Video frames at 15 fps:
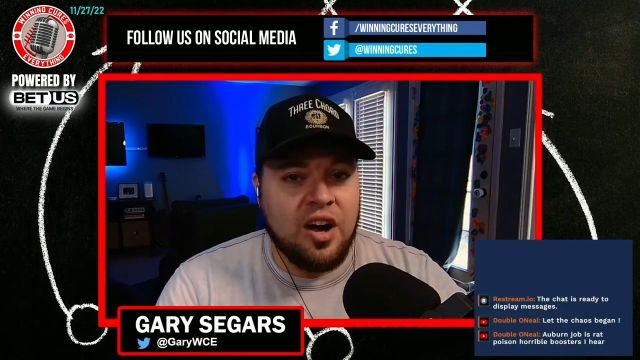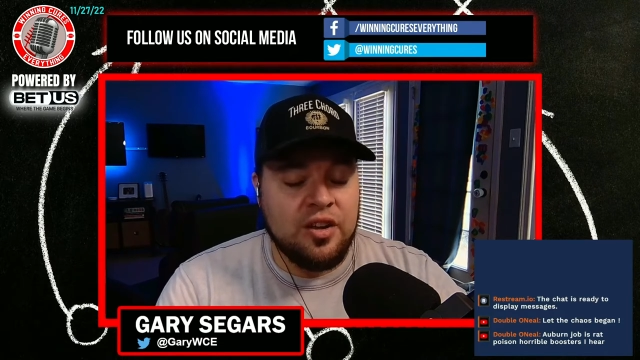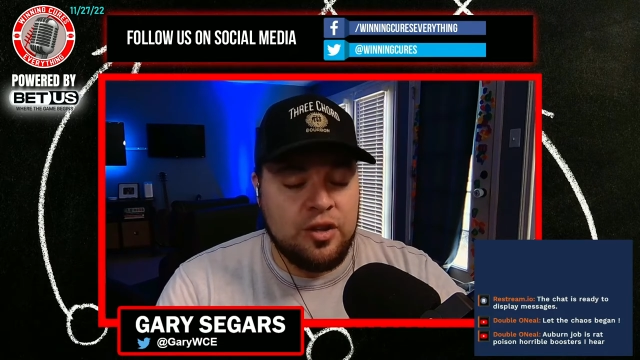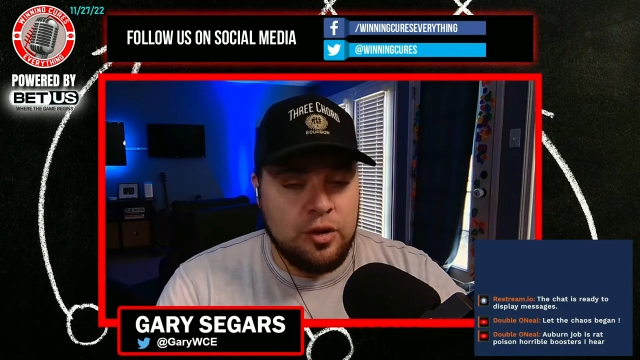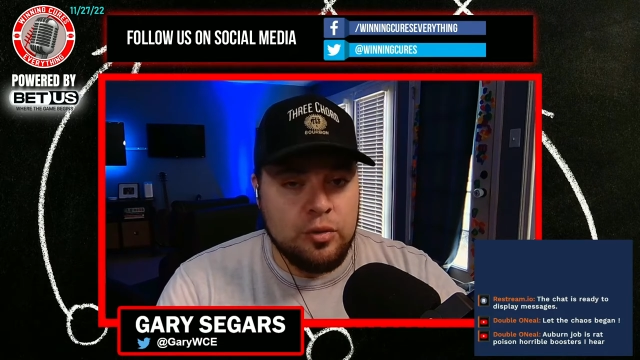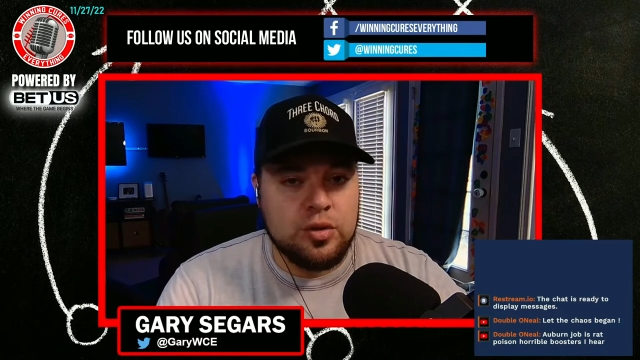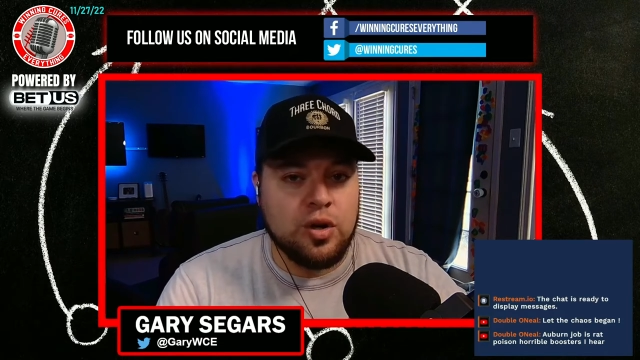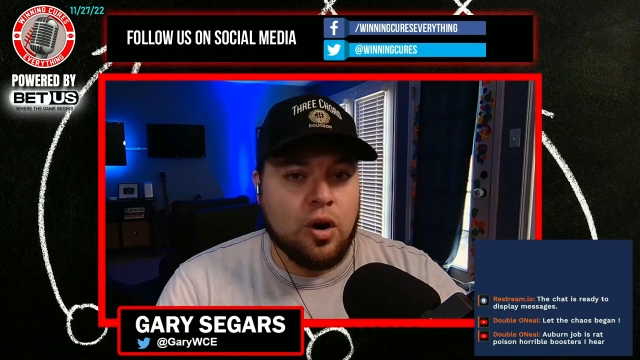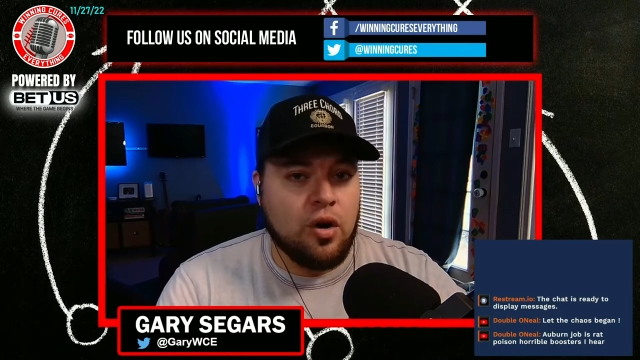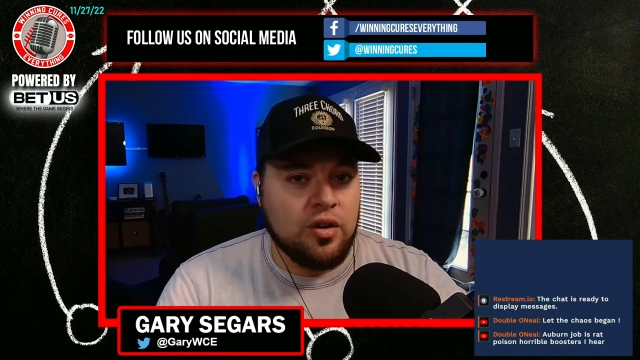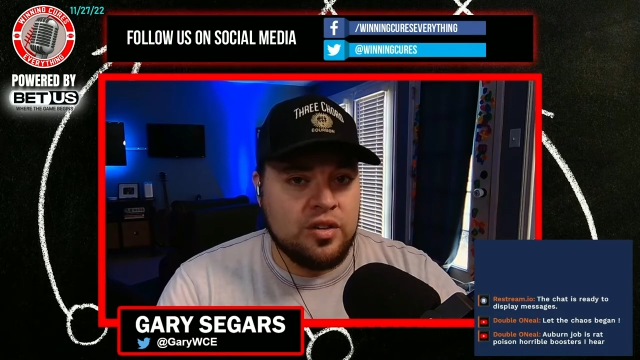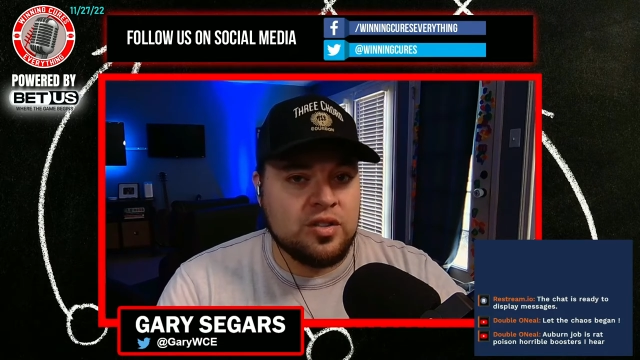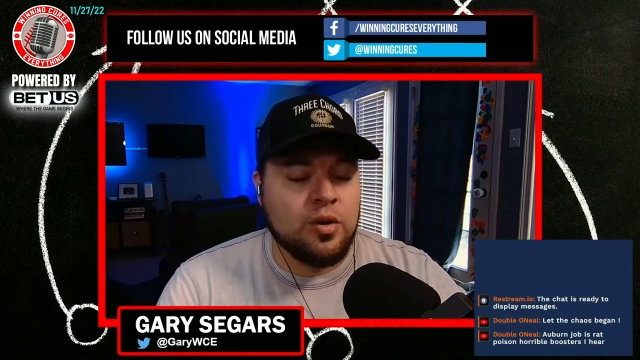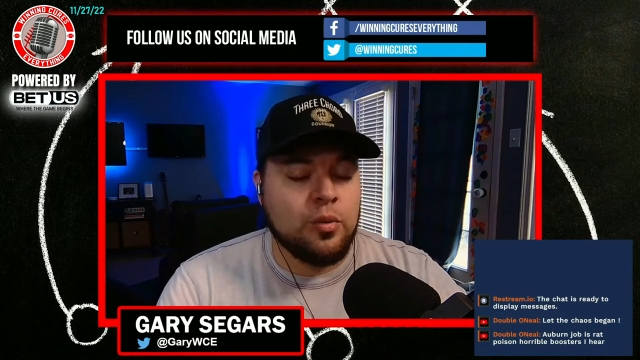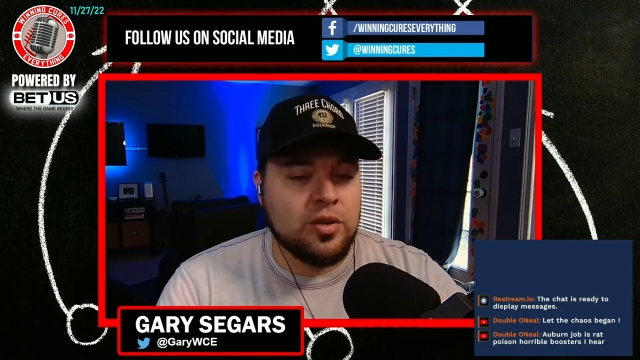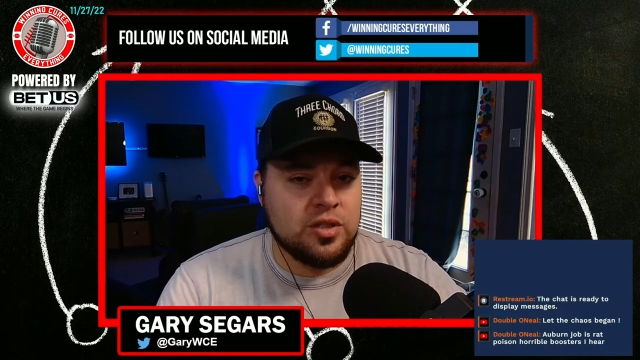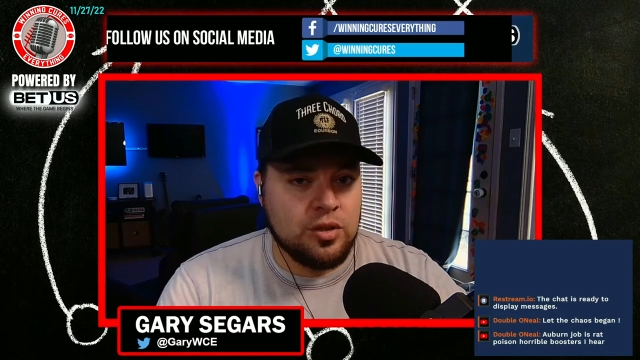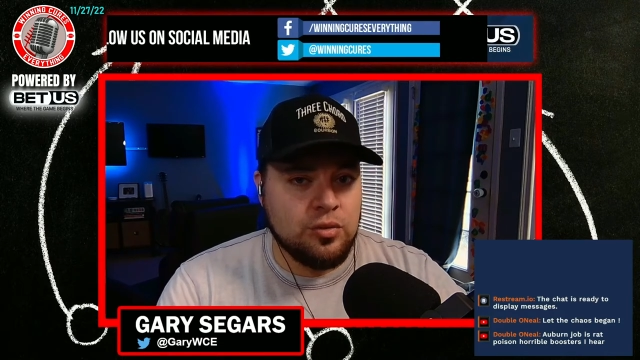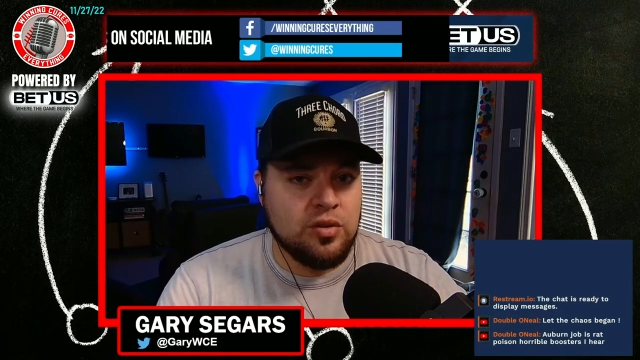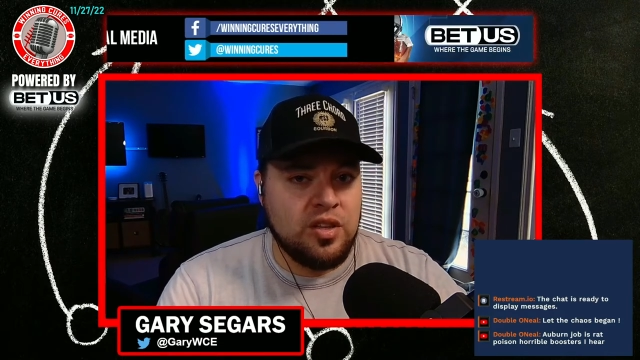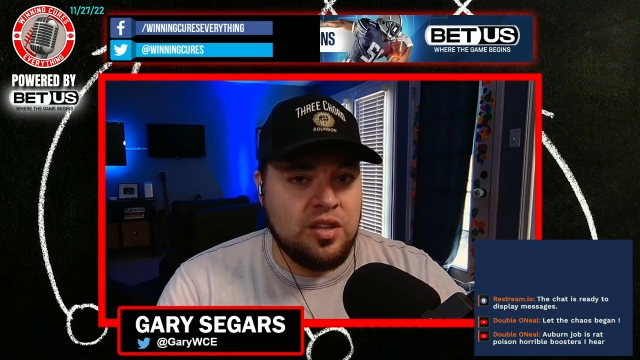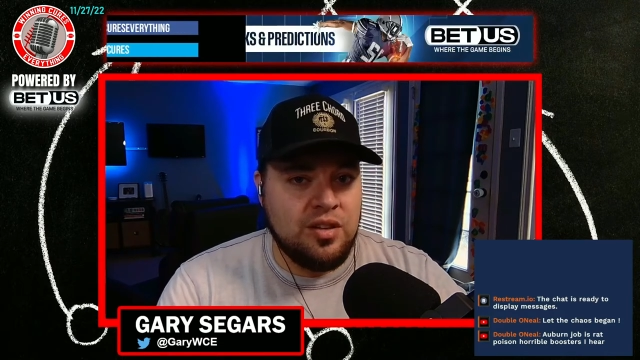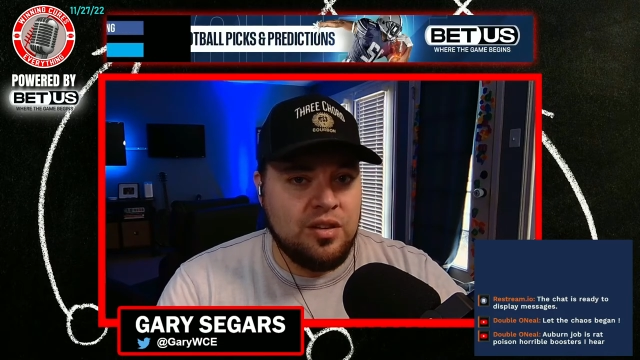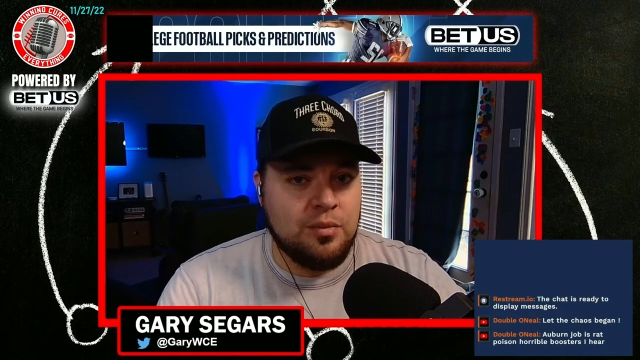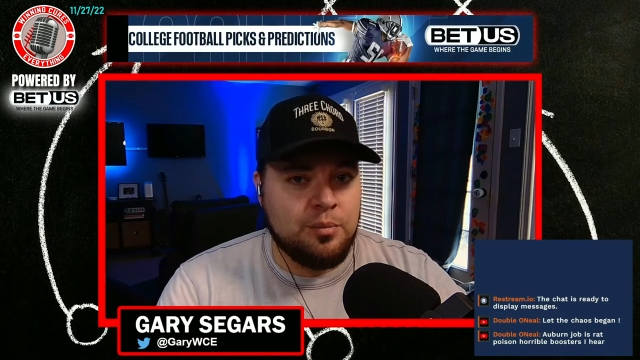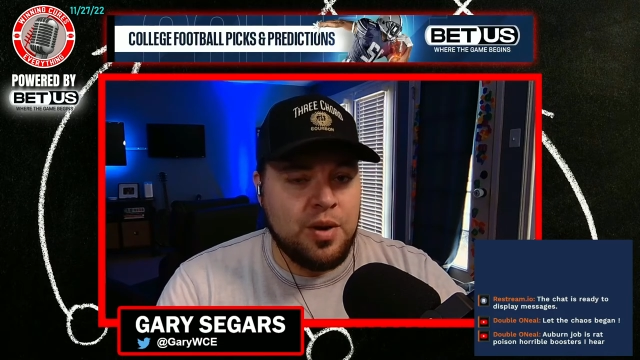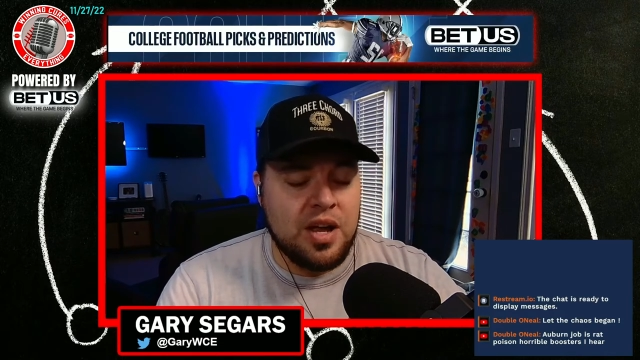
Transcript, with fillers: Utah is going to the